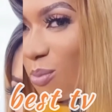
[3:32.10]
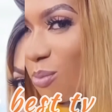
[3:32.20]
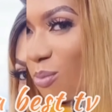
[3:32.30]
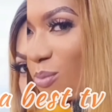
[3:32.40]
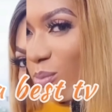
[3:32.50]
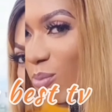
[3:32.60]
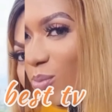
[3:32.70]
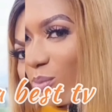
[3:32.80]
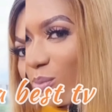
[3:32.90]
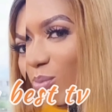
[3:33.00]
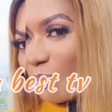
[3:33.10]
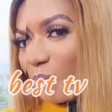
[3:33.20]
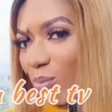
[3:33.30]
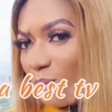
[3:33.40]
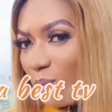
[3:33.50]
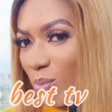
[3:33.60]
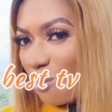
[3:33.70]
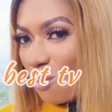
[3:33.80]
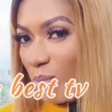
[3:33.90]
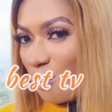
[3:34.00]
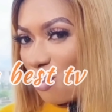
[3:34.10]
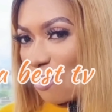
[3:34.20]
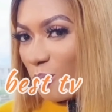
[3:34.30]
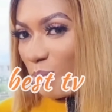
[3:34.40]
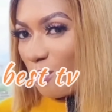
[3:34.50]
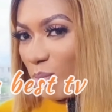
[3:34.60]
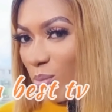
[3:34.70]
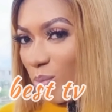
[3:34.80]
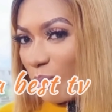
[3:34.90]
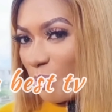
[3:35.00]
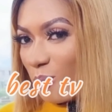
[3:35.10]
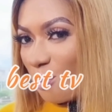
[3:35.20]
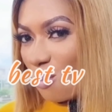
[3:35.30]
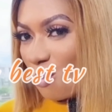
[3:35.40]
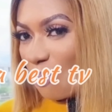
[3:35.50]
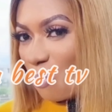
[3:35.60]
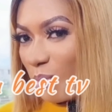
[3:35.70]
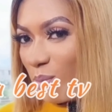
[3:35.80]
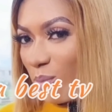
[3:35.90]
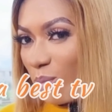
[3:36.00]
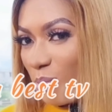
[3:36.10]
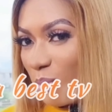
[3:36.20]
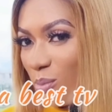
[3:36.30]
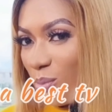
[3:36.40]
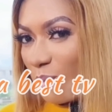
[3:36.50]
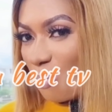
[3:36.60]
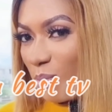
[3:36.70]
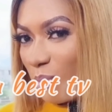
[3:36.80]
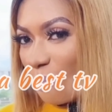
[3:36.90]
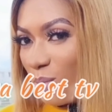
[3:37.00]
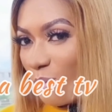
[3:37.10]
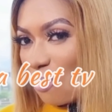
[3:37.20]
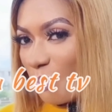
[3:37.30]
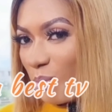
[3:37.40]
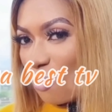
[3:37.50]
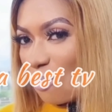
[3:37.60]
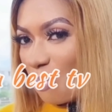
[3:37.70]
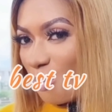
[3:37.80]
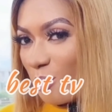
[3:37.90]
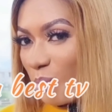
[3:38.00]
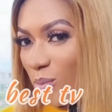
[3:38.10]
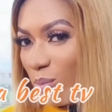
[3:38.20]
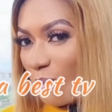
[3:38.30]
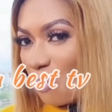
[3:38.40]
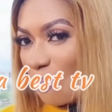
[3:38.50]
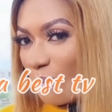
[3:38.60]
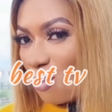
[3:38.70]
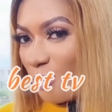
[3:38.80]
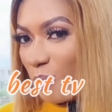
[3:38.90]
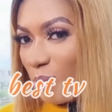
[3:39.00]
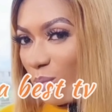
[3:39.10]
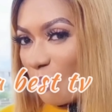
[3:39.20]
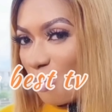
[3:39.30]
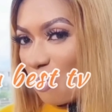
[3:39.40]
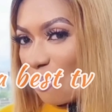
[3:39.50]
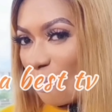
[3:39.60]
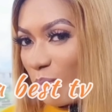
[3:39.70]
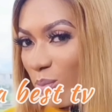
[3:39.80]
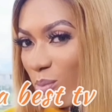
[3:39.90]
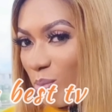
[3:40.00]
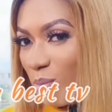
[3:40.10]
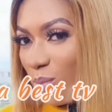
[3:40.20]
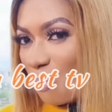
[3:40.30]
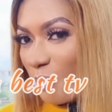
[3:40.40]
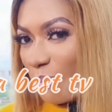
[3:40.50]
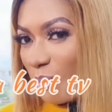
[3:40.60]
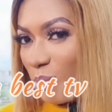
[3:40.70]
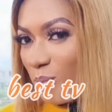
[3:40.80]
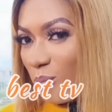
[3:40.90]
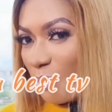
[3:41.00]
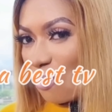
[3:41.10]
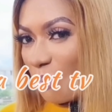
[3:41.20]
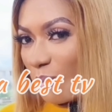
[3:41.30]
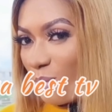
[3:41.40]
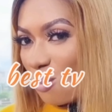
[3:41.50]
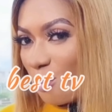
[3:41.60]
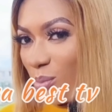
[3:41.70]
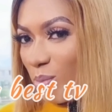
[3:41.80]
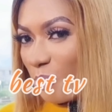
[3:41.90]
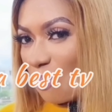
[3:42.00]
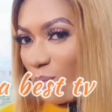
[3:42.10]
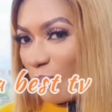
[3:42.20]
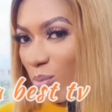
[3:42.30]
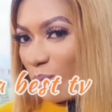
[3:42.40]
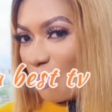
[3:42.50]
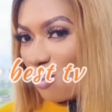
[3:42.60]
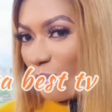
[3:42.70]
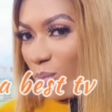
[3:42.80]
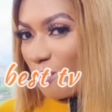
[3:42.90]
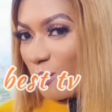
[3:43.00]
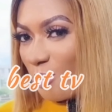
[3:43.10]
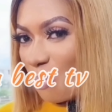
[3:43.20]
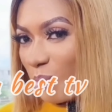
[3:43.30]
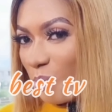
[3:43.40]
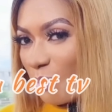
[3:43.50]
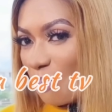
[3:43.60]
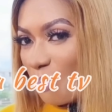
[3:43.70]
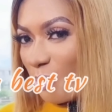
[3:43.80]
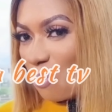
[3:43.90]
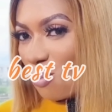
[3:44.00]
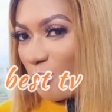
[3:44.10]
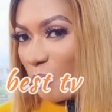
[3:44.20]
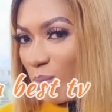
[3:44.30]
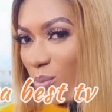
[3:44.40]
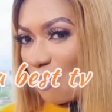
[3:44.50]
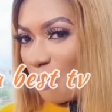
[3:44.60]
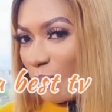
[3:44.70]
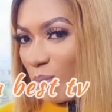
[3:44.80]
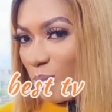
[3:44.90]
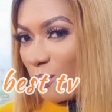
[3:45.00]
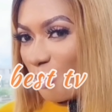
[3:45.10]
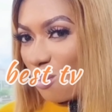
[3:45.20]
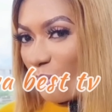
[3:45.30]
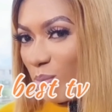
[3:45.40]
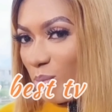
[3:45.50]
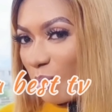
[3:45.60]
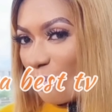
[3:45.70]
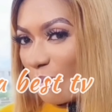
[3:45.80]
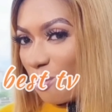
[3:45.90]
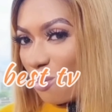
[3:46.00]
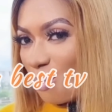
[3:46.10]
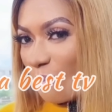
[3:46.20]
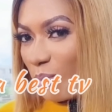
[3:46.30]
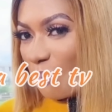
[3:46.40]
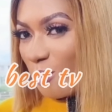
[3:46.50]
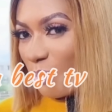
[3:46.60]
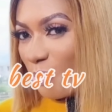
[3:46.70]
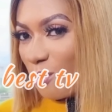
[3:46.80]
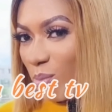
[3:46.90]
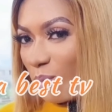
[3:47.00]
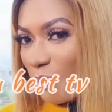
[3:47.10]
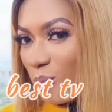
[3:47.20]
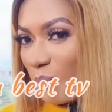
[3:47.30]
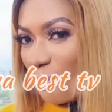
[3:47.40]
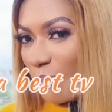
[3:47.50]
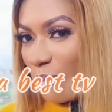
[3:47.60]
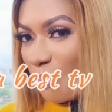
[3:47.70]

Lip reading: make you also put on the bell icon. Anytime we drop any video, you will always get notification. Thank you so much for your like, your comment, and your share. God will bless you all. So, like as I was saying, my people,